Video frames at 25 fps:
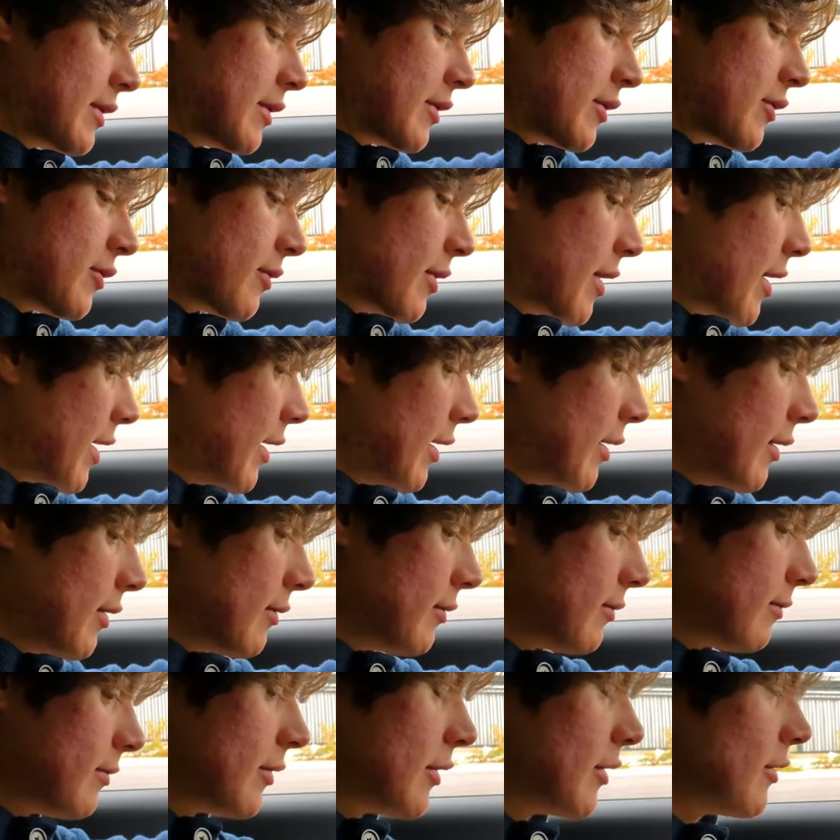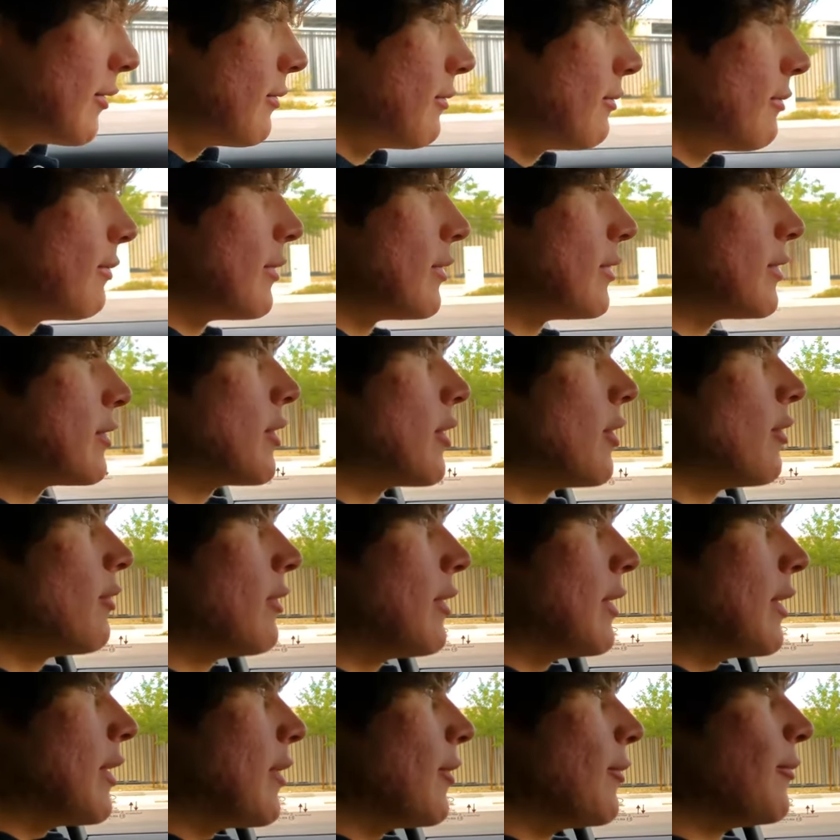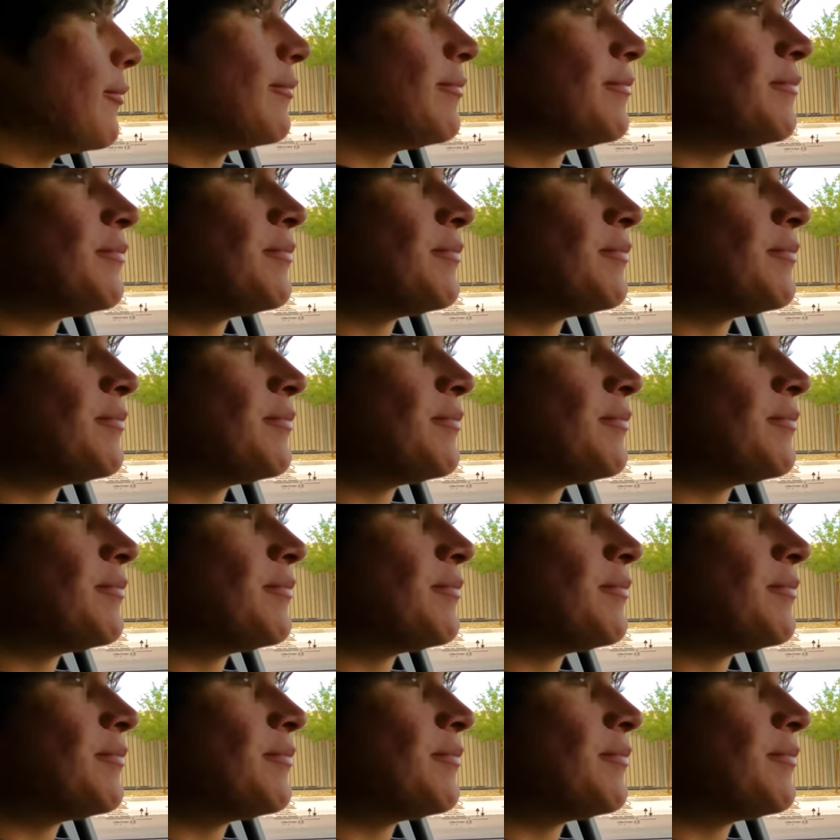it's ready. So let's go now.